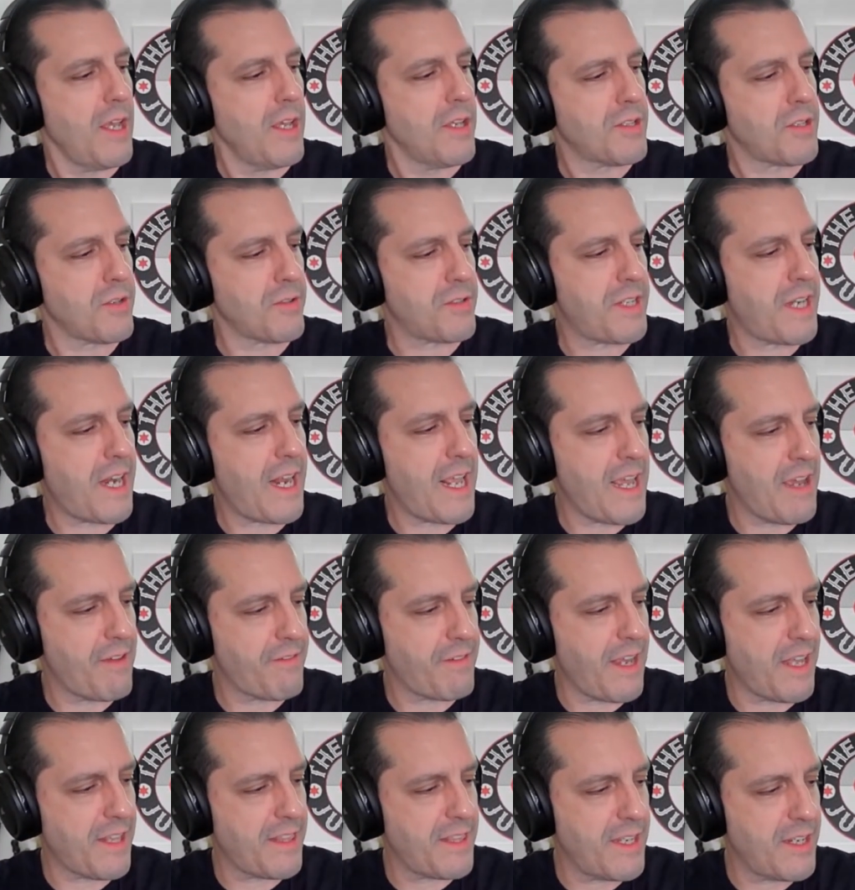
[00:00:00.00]
So today I've
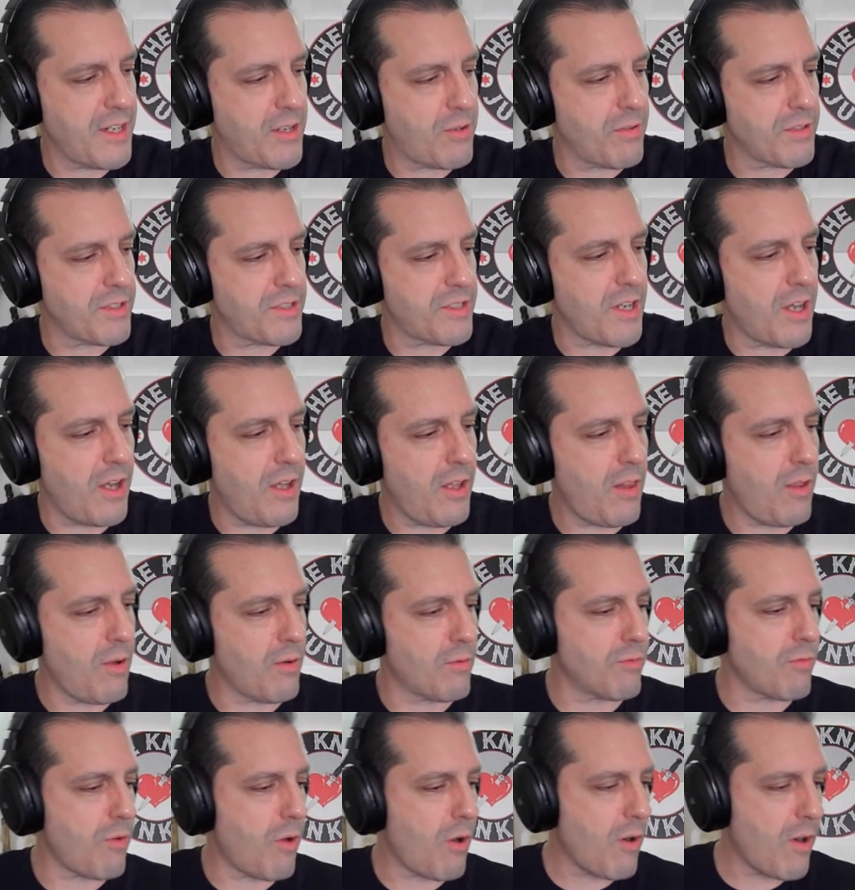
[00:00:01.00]
got the Krystal
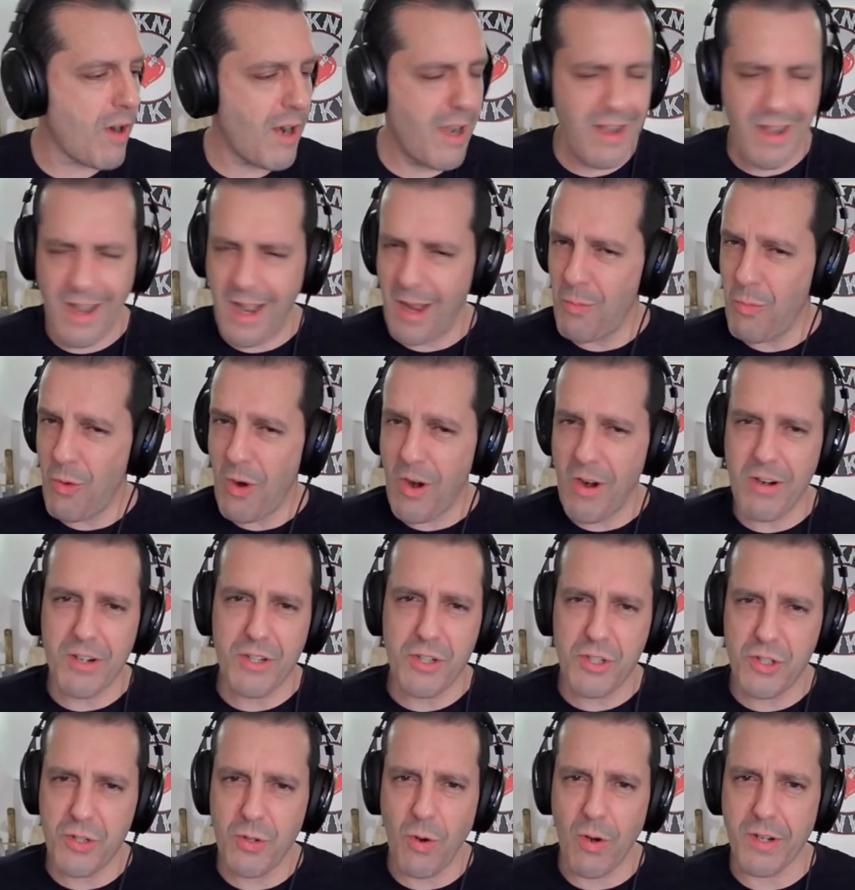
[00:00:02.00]
Aurora. I'm wearing
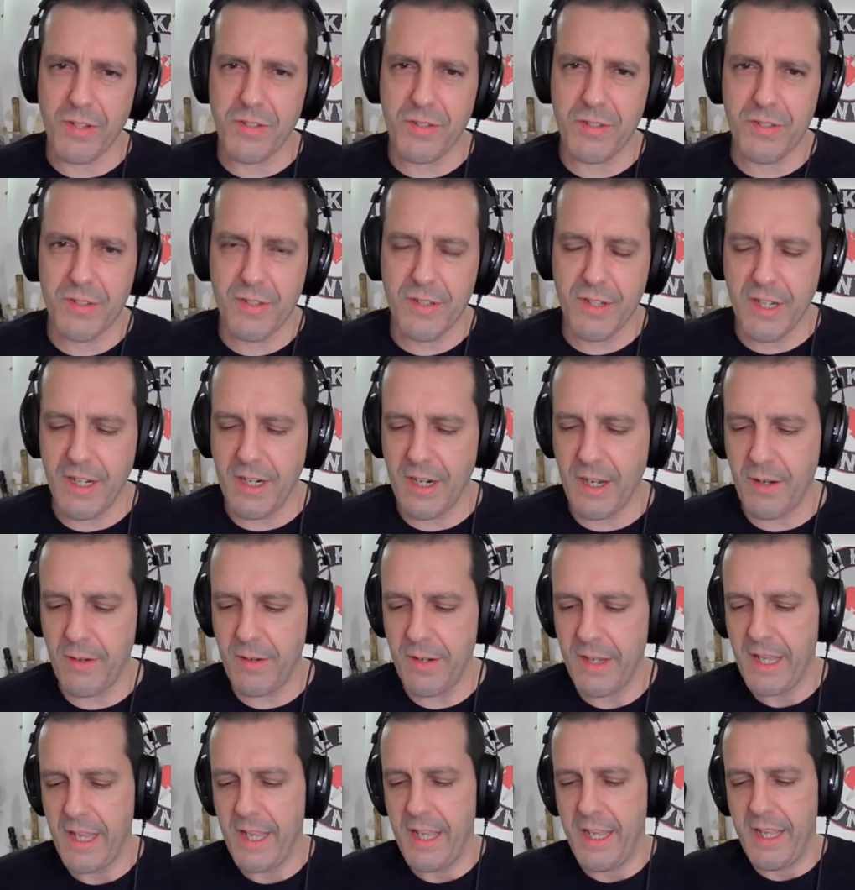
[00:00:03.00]
shorts. You know,
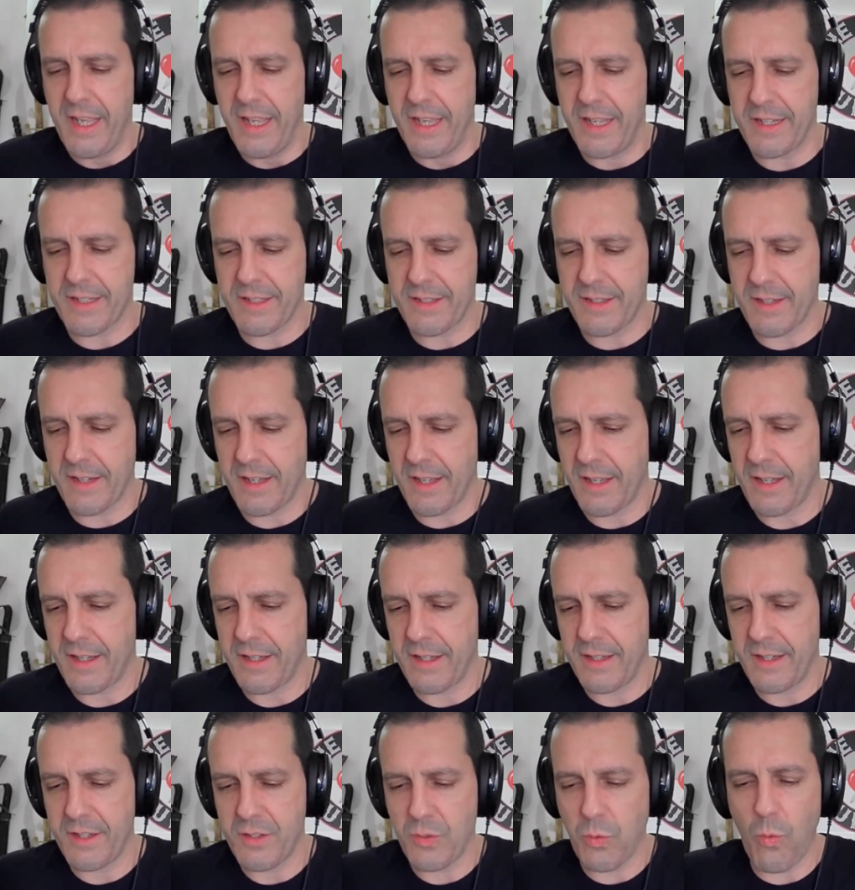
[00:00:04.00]
it's
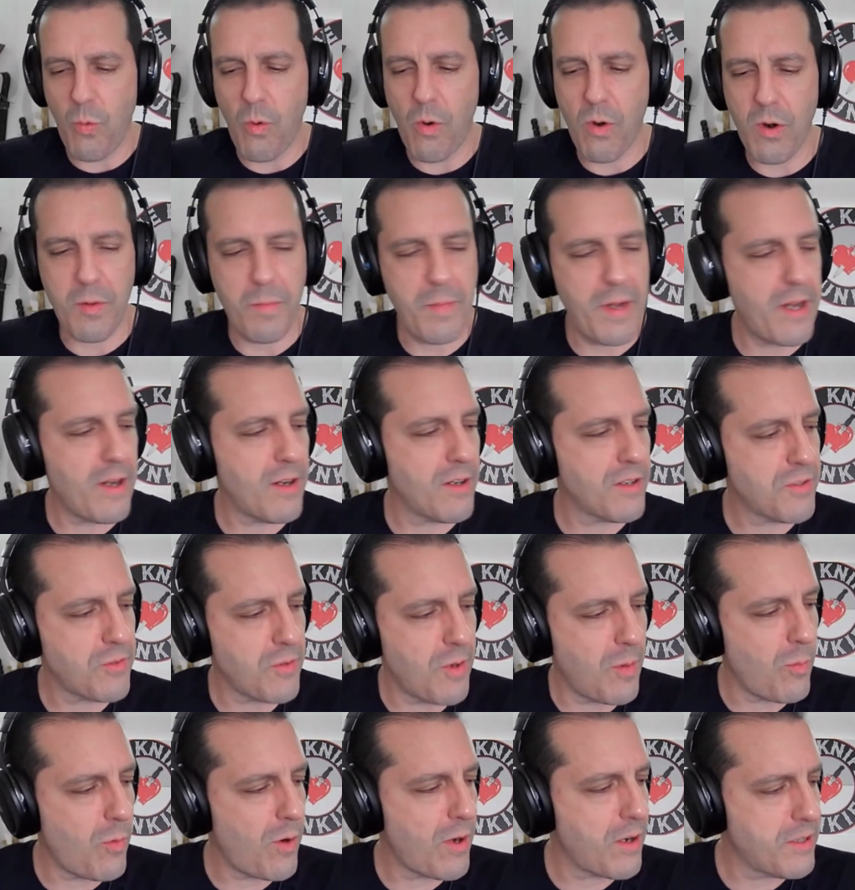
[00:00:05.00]
uh, it's warm here,
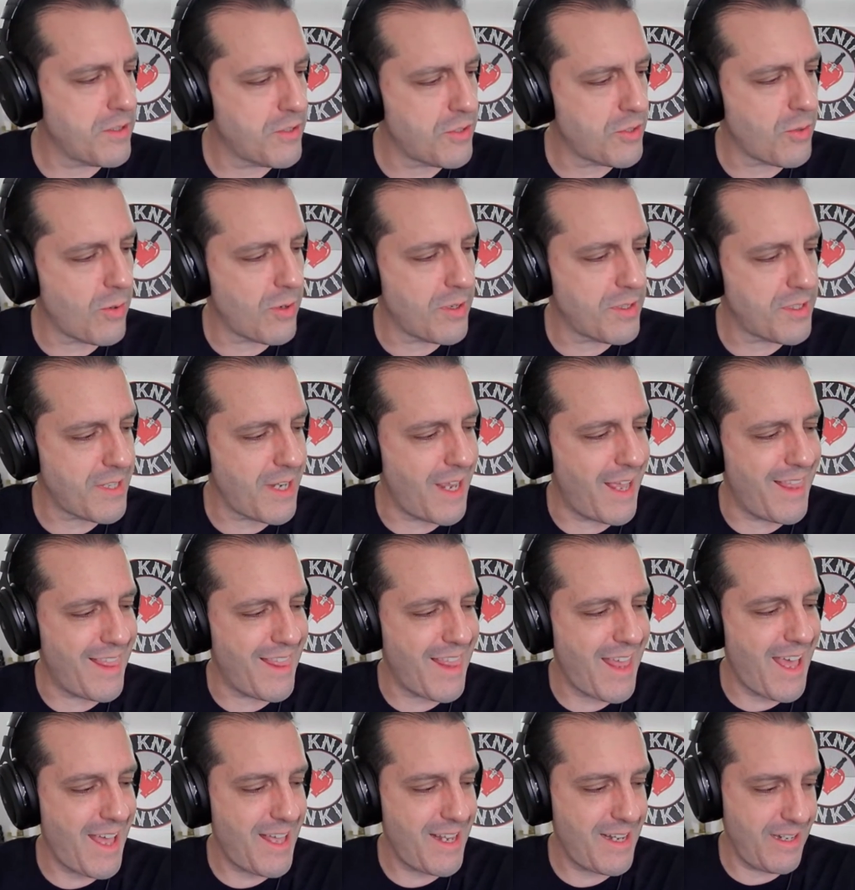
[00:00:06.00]
so I'm wearing shorts,
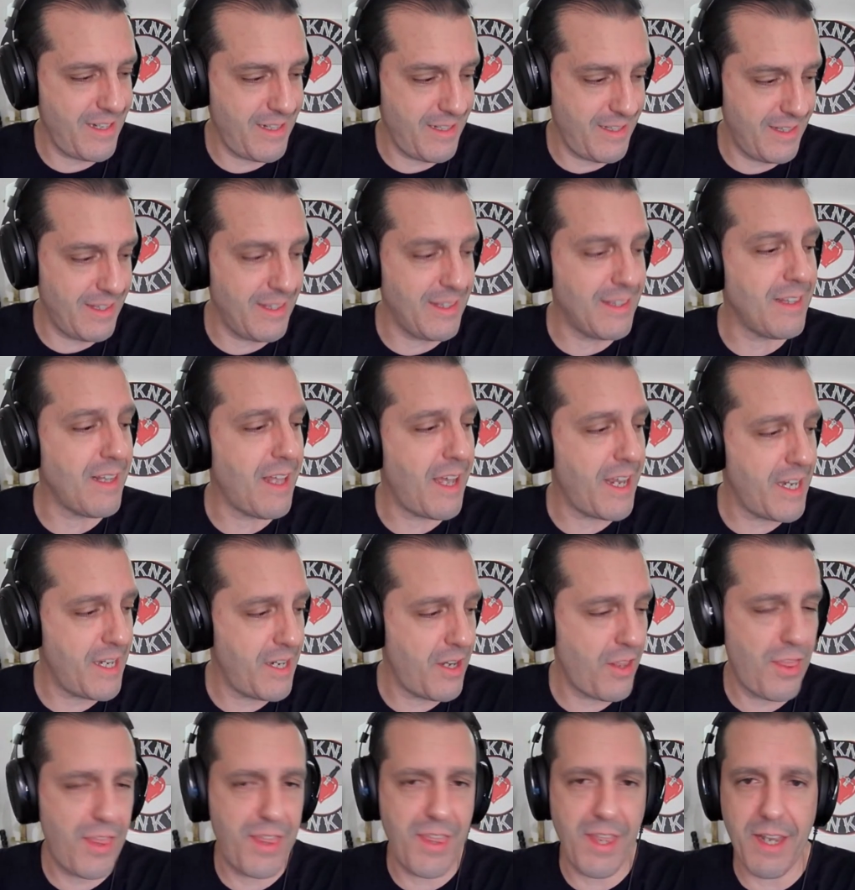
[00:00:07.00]
and that light,
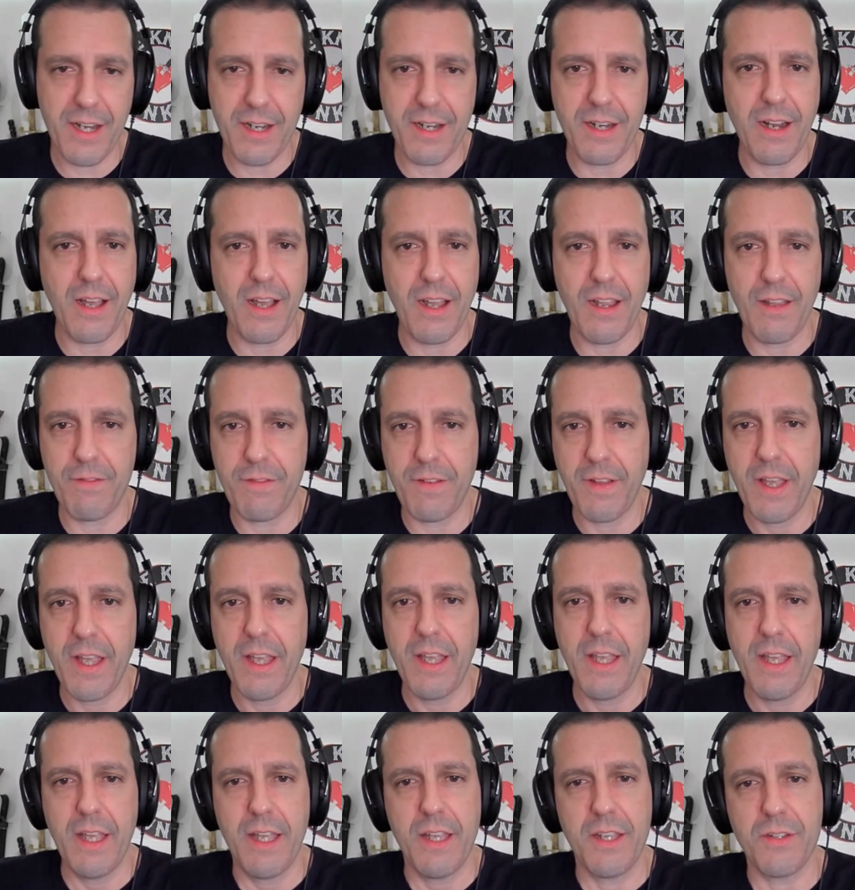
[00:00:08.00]
thin knife
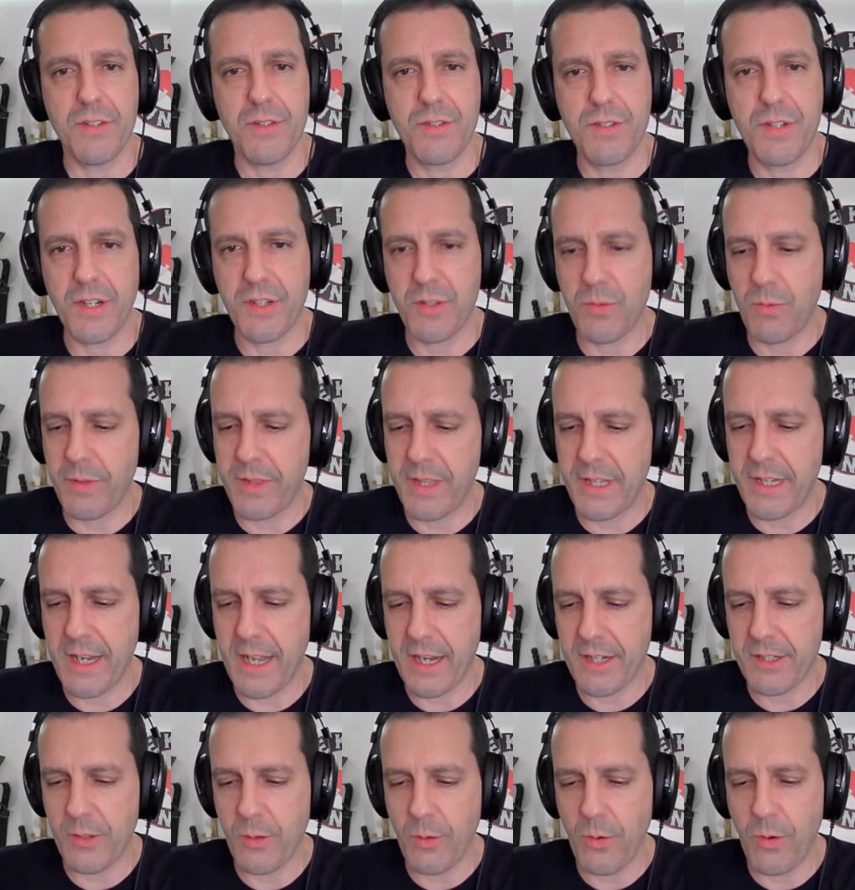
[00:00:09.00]
is just what the
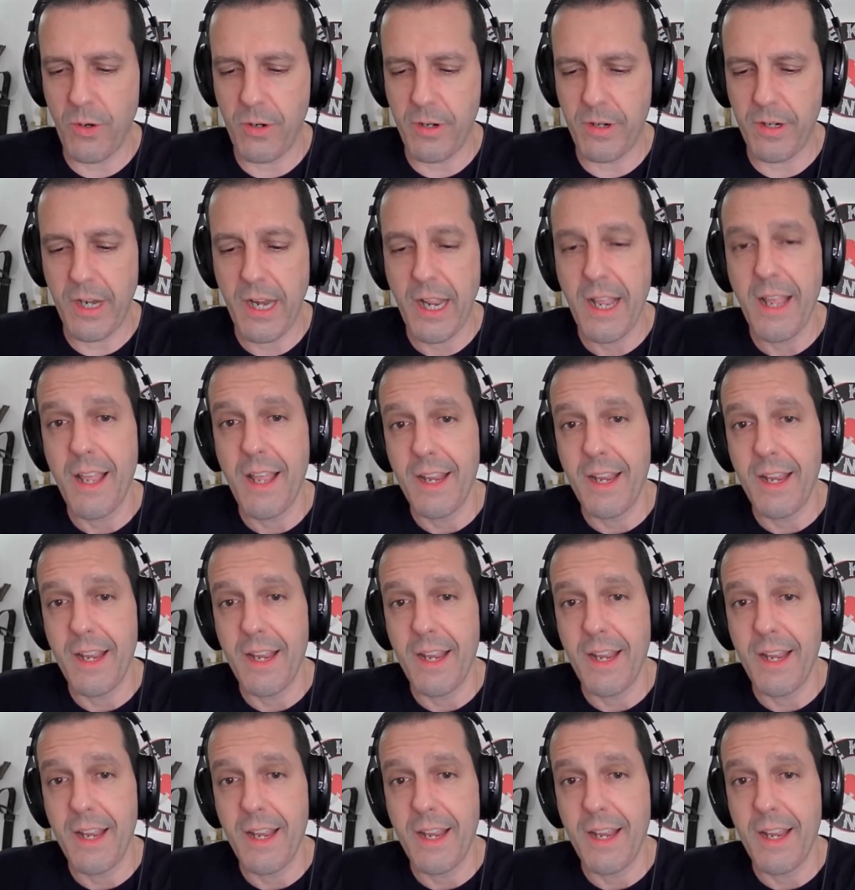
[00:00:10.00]
doctor ordered.